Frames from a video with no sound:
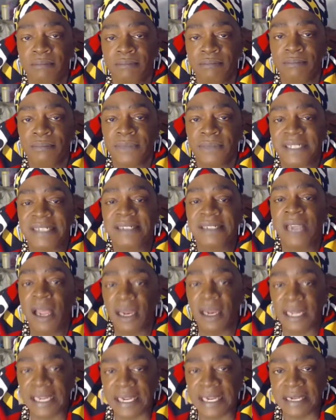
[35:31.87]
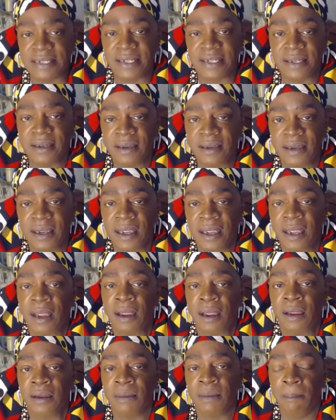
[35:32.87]
sullied,
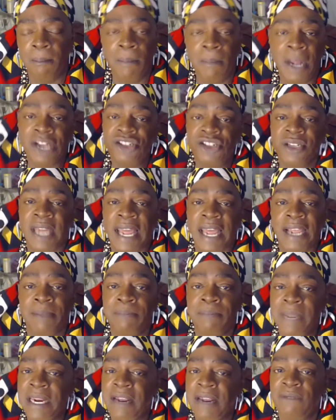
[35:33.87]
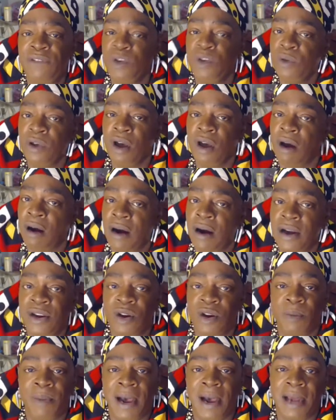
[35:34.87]
much like many of you guard your
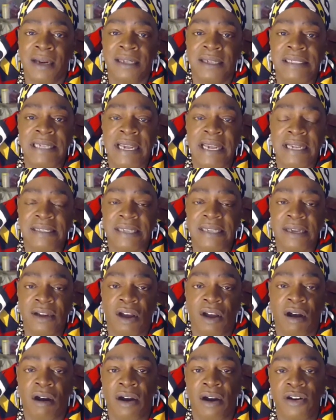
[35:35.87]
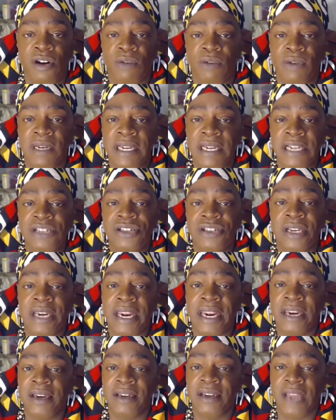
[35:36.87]
politics and guard your religion